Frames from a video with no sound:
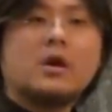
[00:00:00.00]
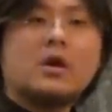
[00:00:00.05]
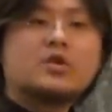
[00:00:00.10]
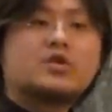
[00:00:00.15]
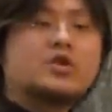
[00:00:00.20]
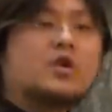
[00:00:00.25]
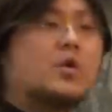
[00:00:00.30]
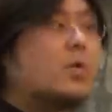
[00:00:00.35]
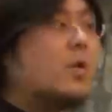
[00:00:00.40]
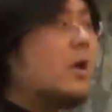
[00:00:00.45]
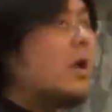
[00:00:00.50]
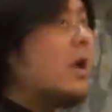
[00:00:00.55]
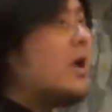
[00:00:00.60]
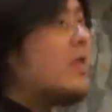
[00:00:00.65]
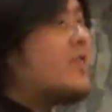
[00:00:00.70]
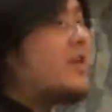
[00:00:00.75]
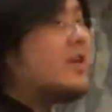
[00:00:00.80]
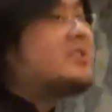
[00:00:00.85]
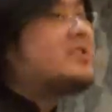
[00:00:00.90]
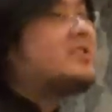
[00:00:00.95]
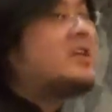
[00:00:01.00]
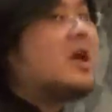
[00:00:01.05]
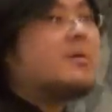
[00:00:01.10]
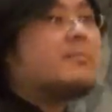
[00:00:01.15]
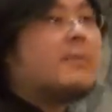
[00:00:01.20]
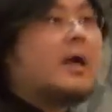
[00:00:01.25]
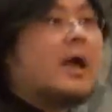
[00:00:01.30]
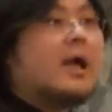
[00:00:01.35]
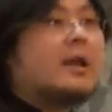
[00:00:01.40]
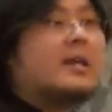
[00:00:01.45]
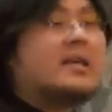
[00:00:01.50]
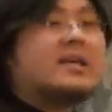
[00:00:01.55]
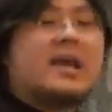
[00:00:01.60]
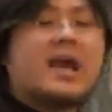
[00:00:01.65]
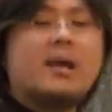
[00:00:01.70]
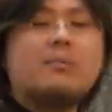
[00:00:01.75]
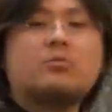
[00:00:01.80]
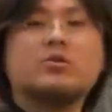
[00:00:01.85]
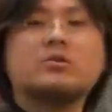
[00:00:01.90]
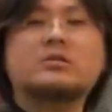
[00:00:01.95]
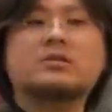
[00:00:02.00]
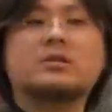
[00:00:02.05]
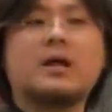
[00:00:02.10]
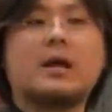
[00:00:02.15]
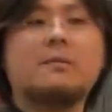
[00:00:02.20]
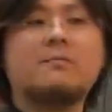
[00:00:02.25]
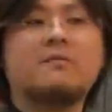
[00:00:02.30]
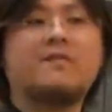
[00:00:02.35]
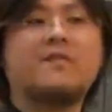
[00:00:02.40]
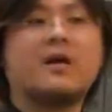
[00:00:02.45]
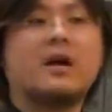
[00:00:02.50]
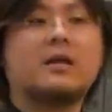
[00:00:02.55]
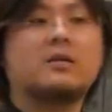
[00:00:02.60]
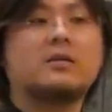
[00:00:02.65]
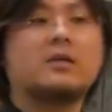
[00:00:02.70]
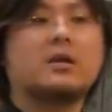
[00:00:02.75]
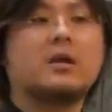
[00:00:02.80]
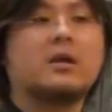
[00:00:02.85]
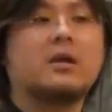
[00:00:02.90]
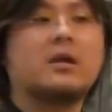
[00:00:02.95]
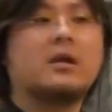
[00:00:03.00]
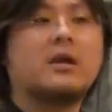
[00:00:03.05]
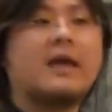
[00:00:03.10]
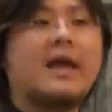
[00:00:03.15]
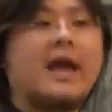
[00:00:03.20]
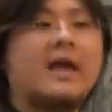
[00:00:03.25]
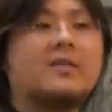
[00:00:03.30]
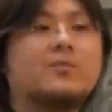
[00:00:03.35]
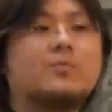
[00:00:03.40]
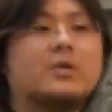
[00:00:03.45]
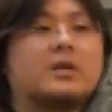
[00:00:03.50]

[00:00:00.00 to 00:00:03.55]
So this young man, he came to Islam finally, and then